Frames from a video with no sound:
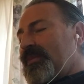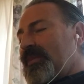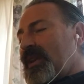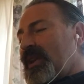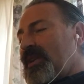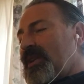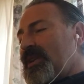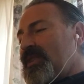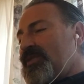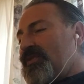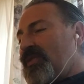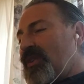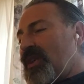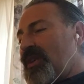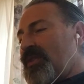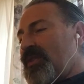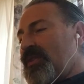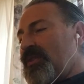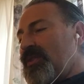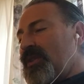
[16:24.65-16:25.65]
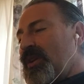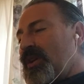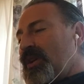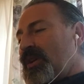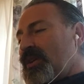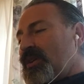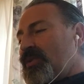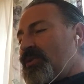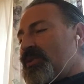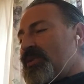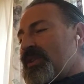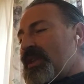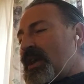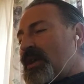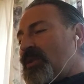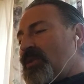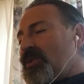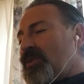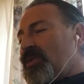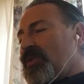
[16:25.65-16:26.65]
And his father, who was
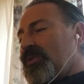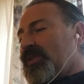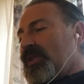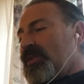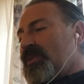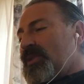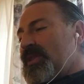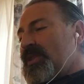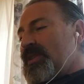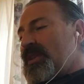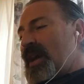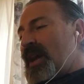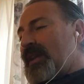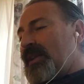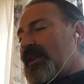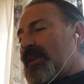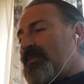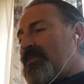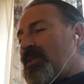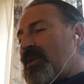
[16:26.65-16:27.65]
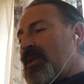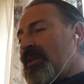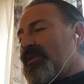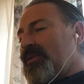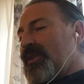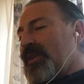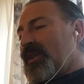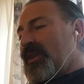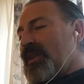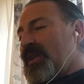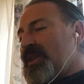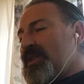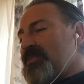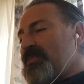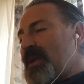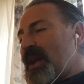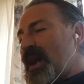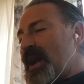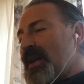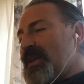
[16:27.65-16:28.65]
now old and was sadly pondering on his
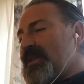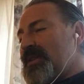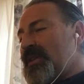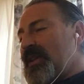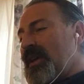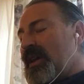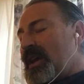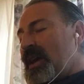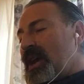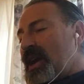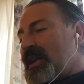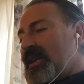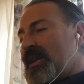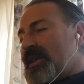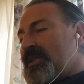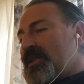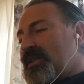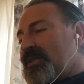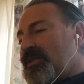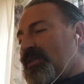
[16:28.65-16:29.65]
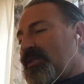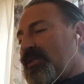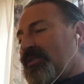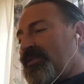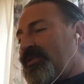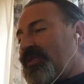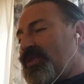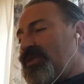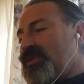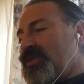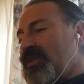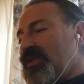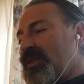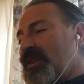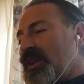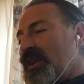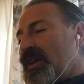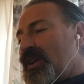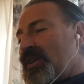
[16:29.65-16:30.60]
past and his eternal future,